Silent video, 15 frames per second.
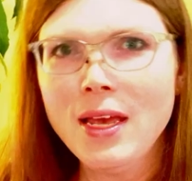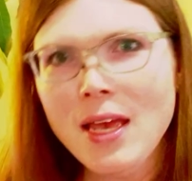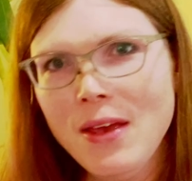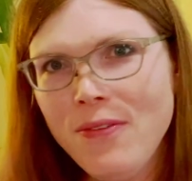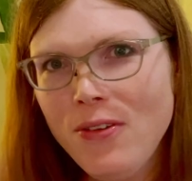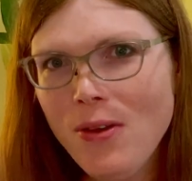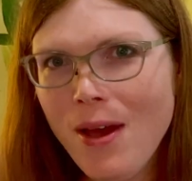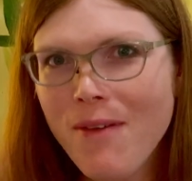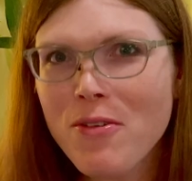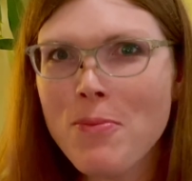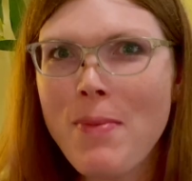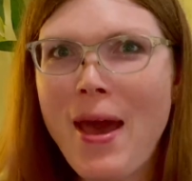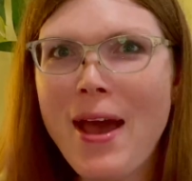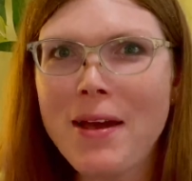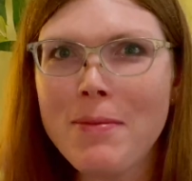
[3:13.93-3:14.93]
you have a
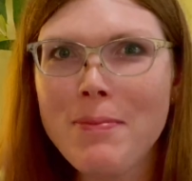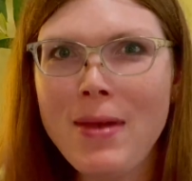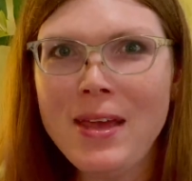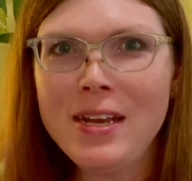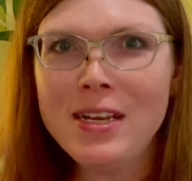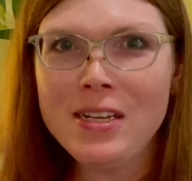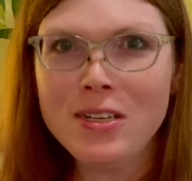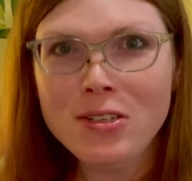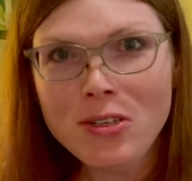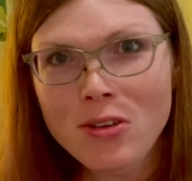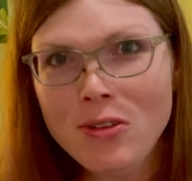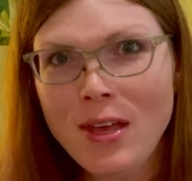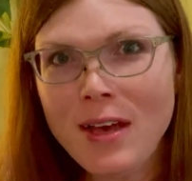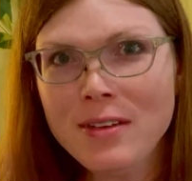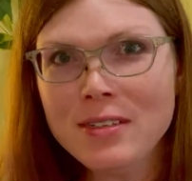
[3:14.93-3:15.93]
Mac made in
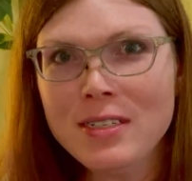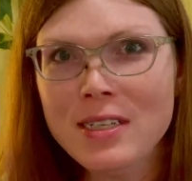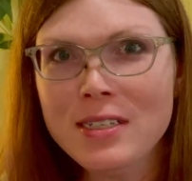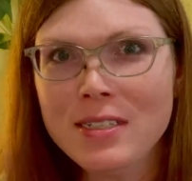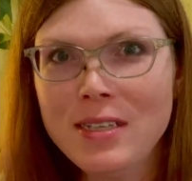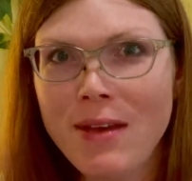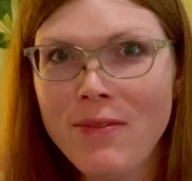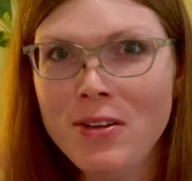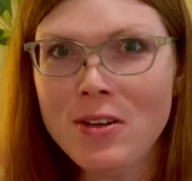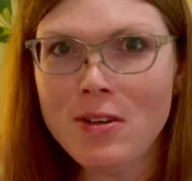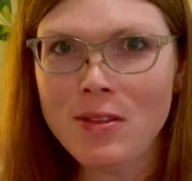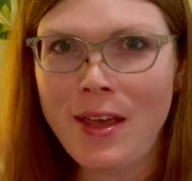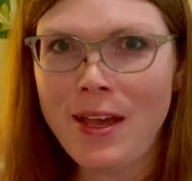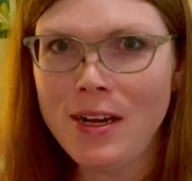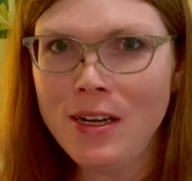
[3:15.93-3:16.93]
2007 or
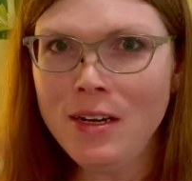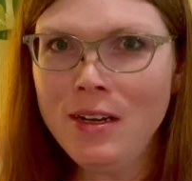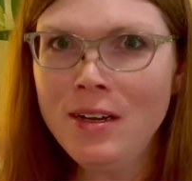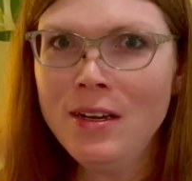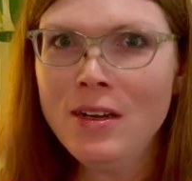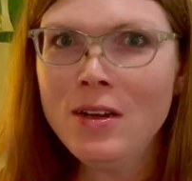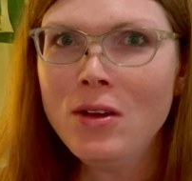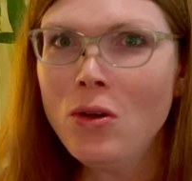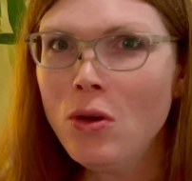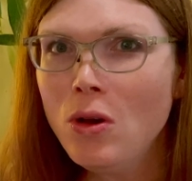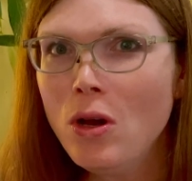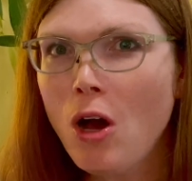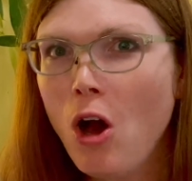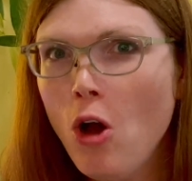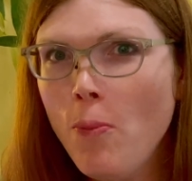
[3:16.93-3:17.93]
later,
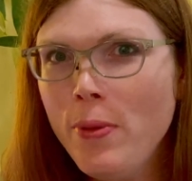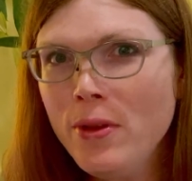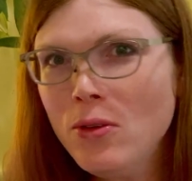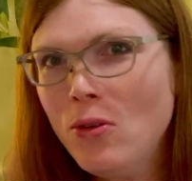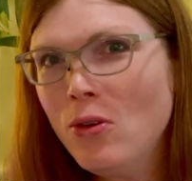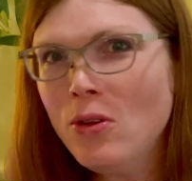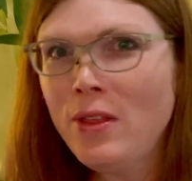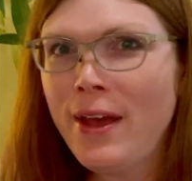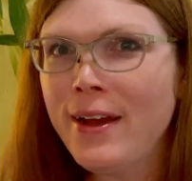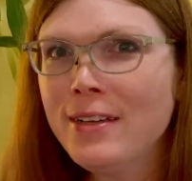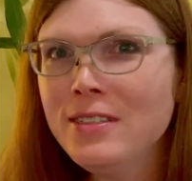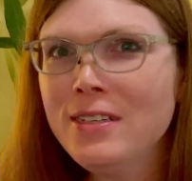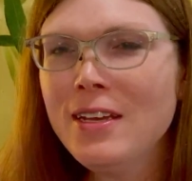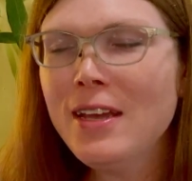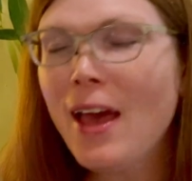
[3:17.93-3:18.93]
Open Core Legacy
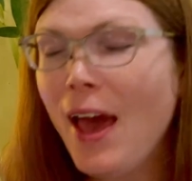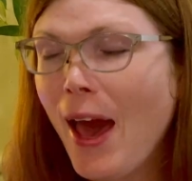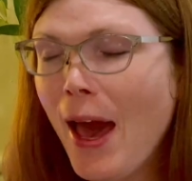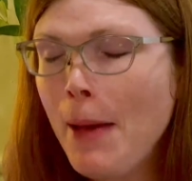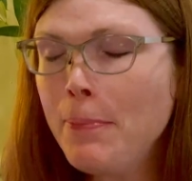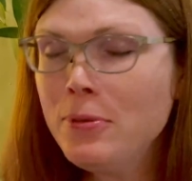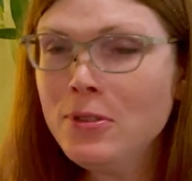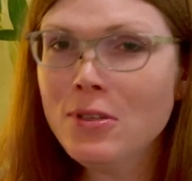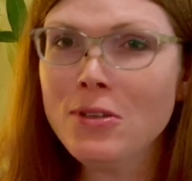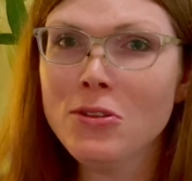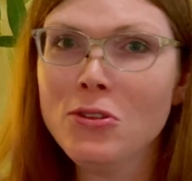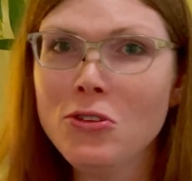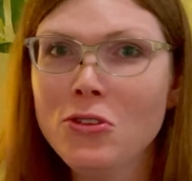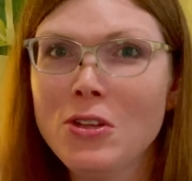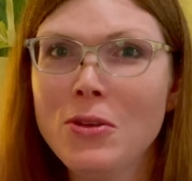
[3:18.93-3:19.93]

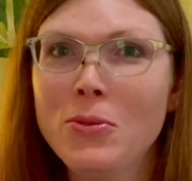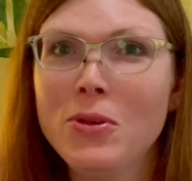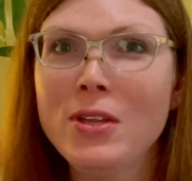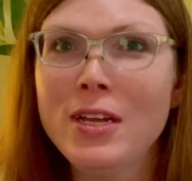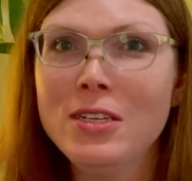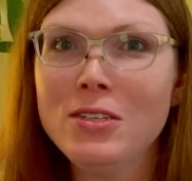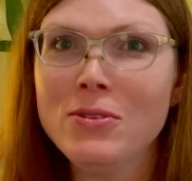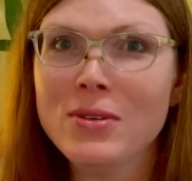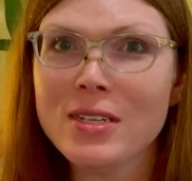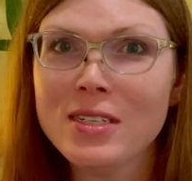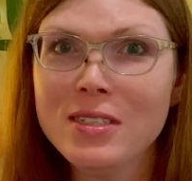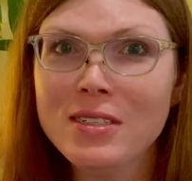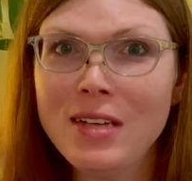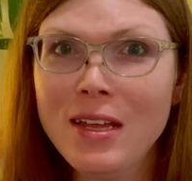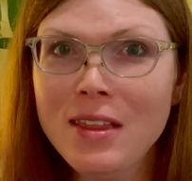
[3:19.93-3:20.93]
absolutely will let you
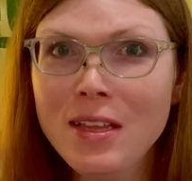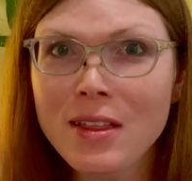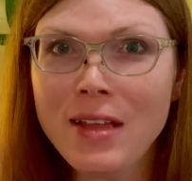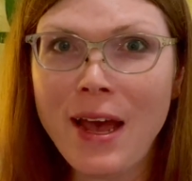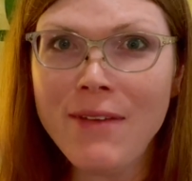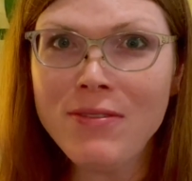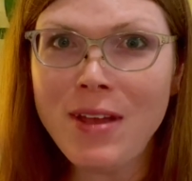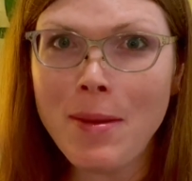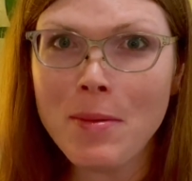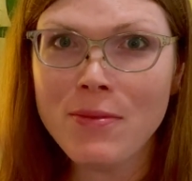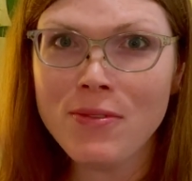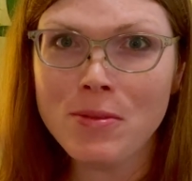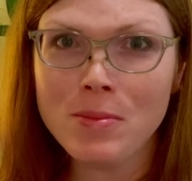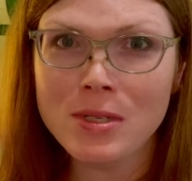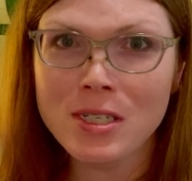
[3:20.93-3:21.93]
extend the lifetime of your
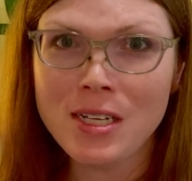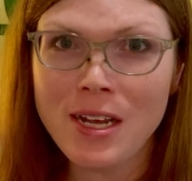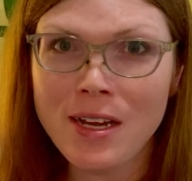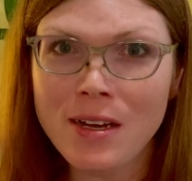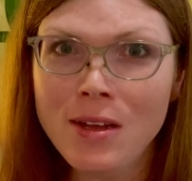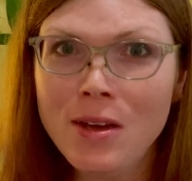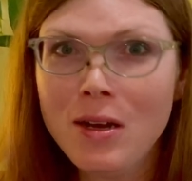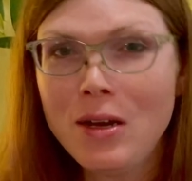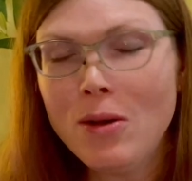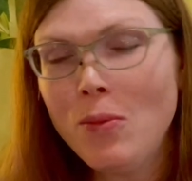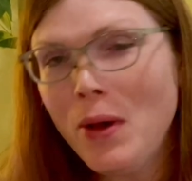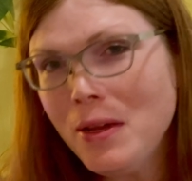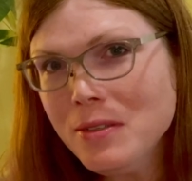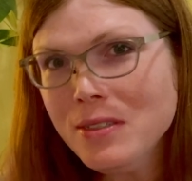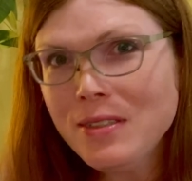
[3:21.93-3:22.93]
machine while
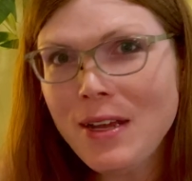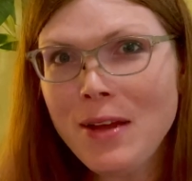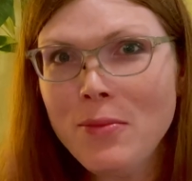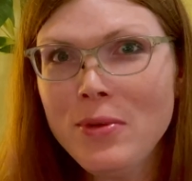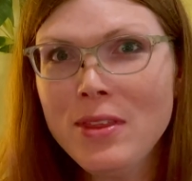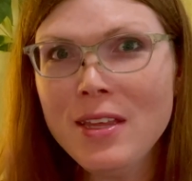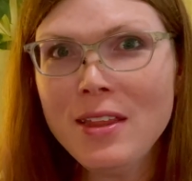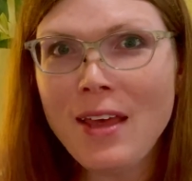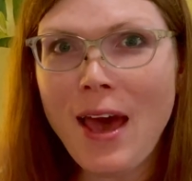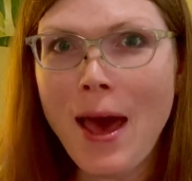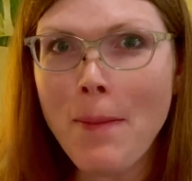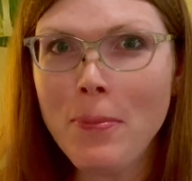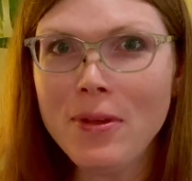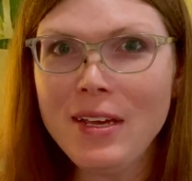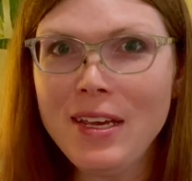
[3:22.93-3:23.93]
staying within the Apple
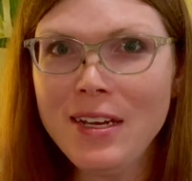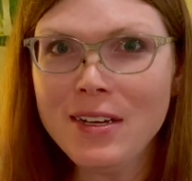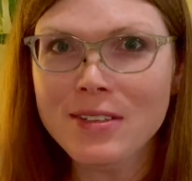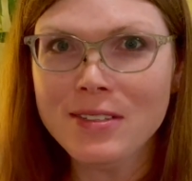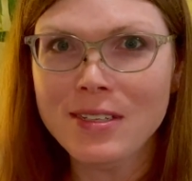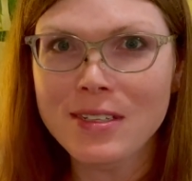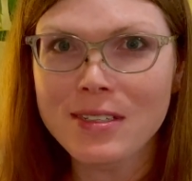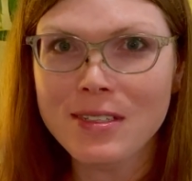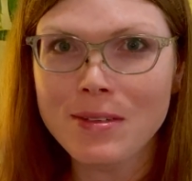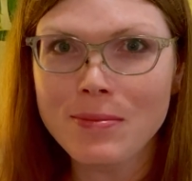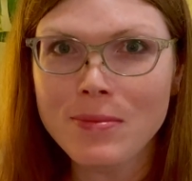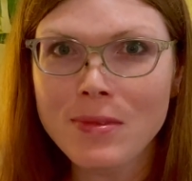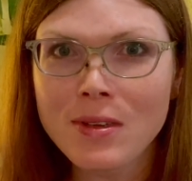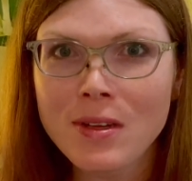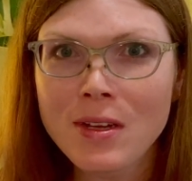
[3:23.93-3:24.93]
ecosystem.
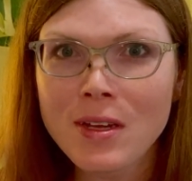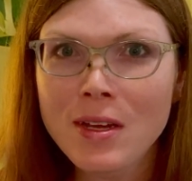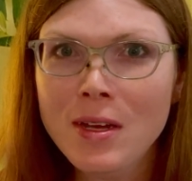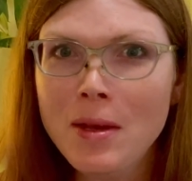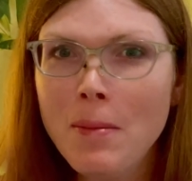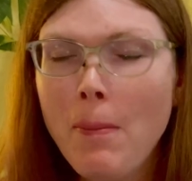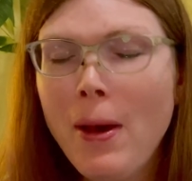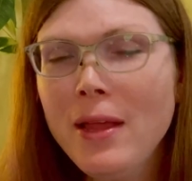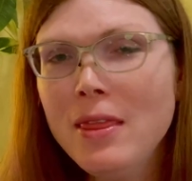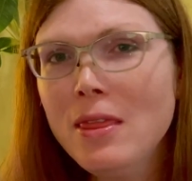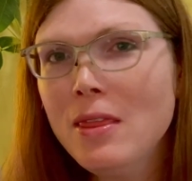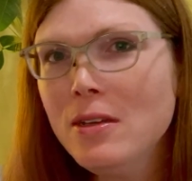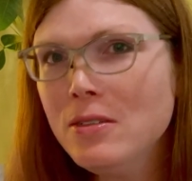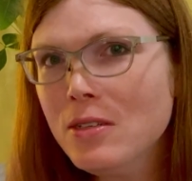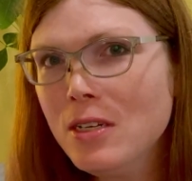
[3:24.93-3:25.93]
But there's
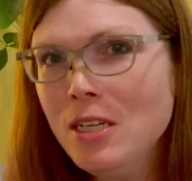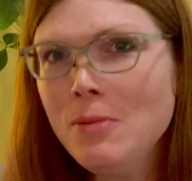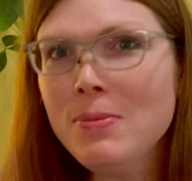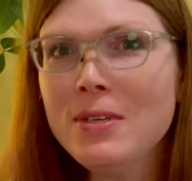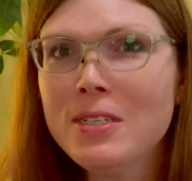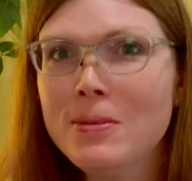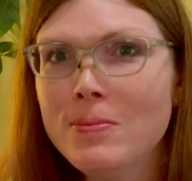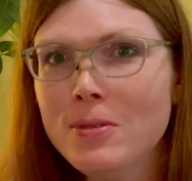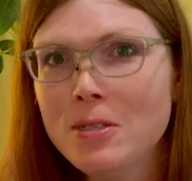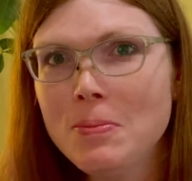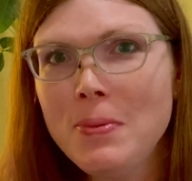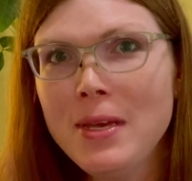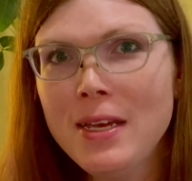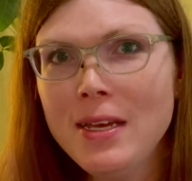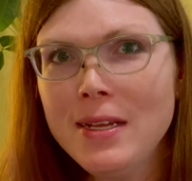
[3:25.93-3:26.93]
going to be some
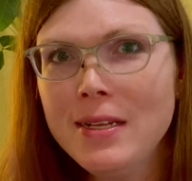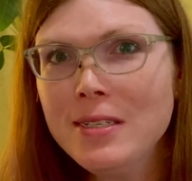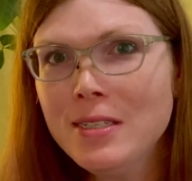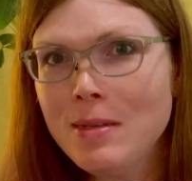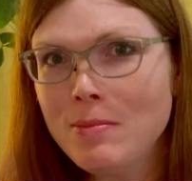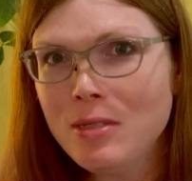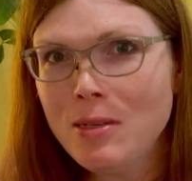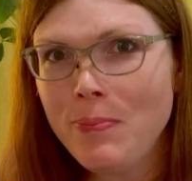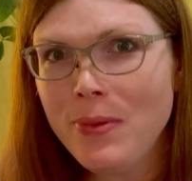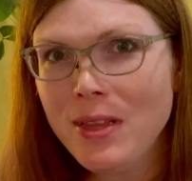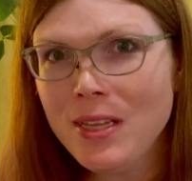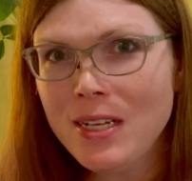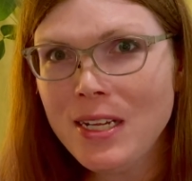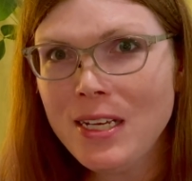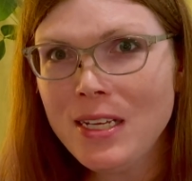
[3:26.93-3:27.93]
speed, some
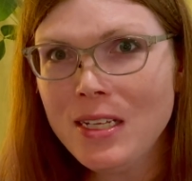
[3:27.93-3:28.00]
stability